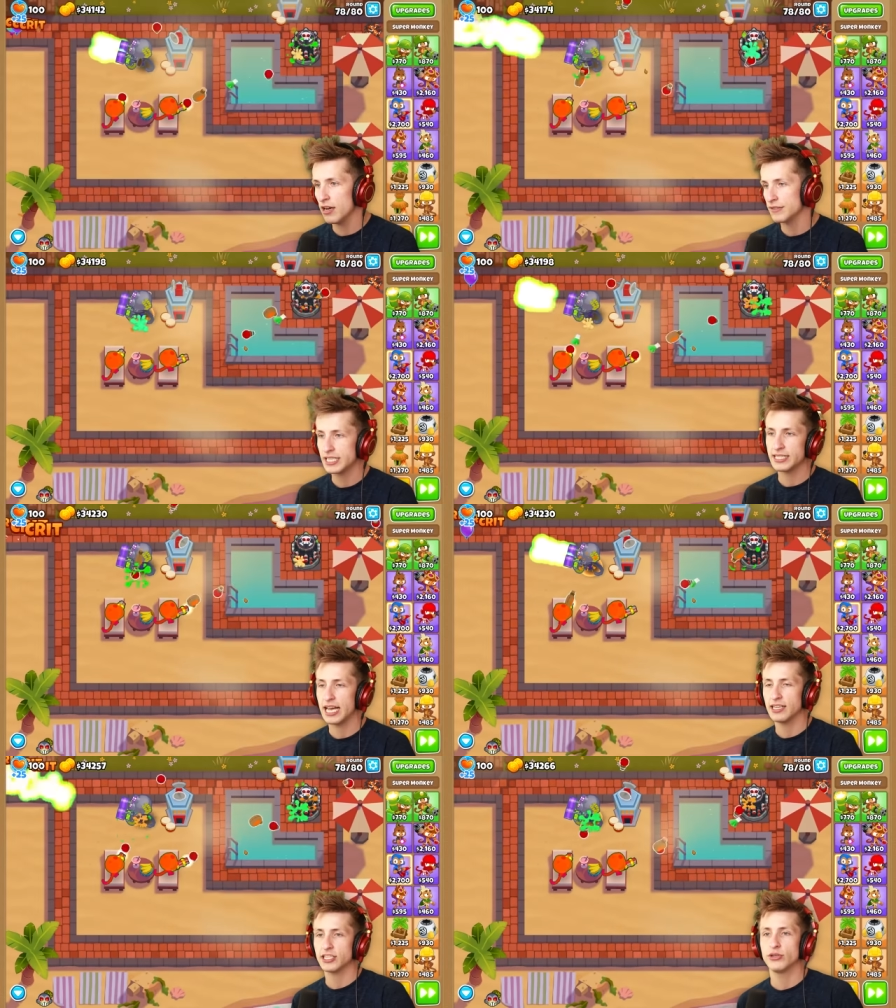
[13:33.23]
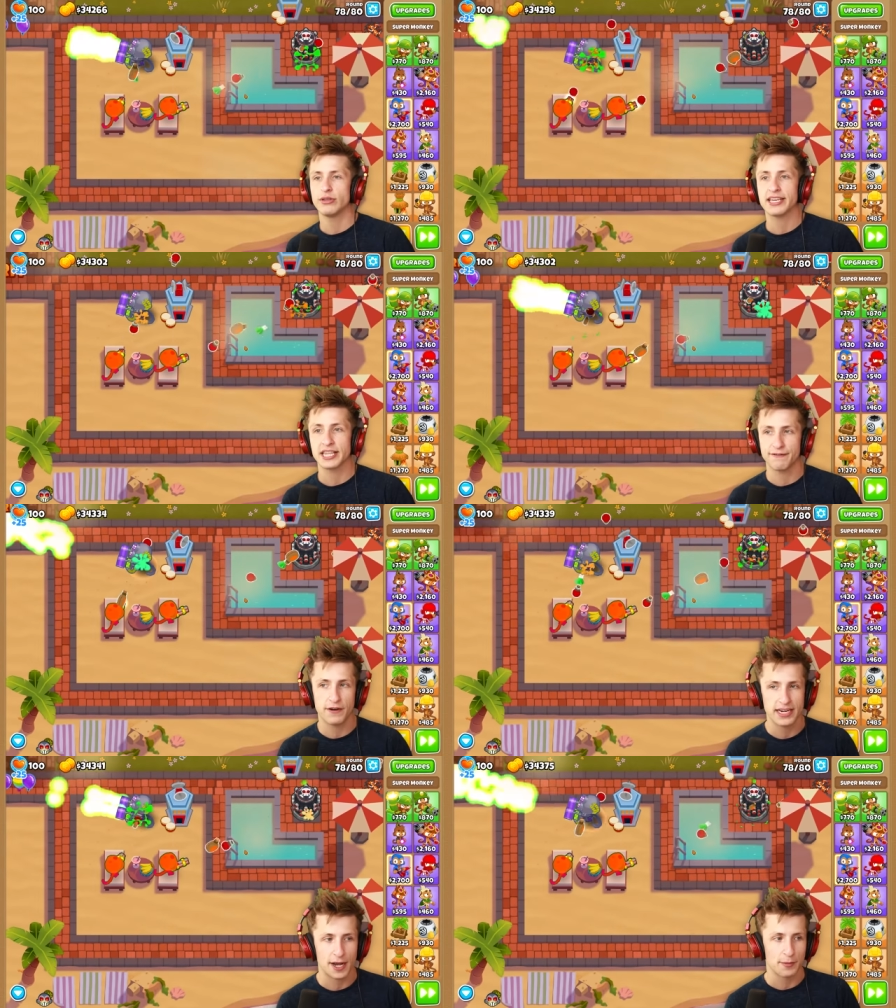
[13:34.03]
of telling you like the
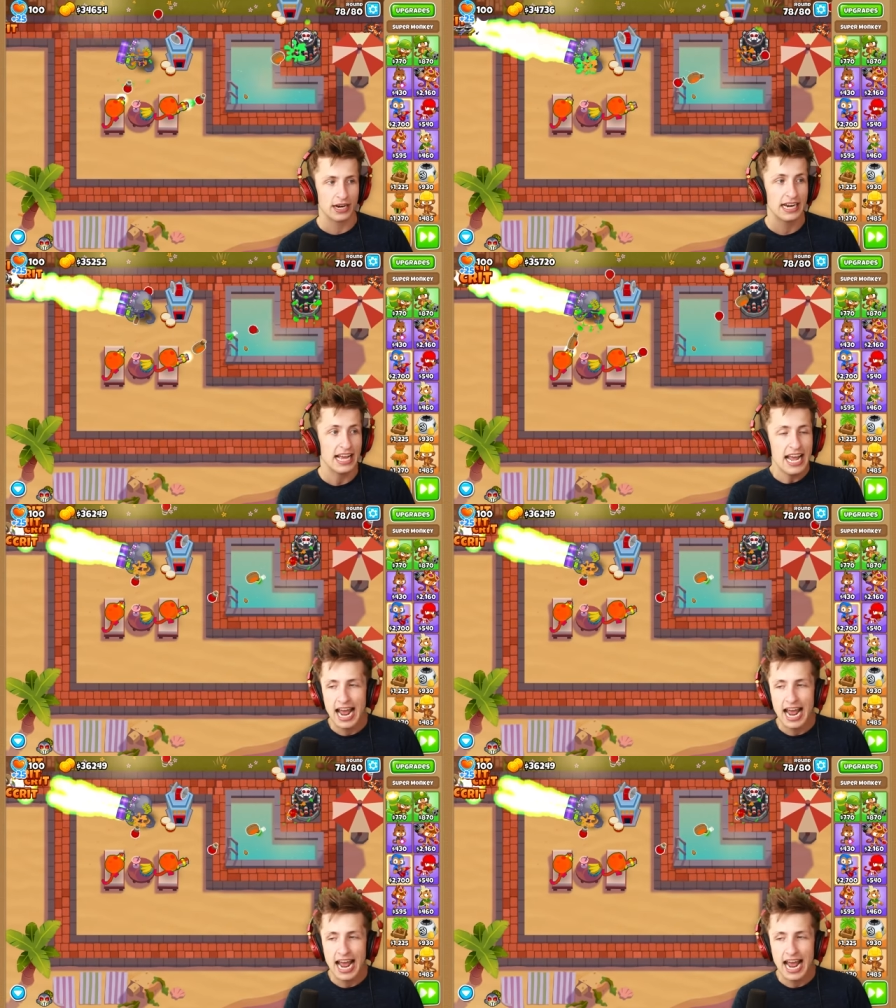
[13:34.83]
funny upgrades,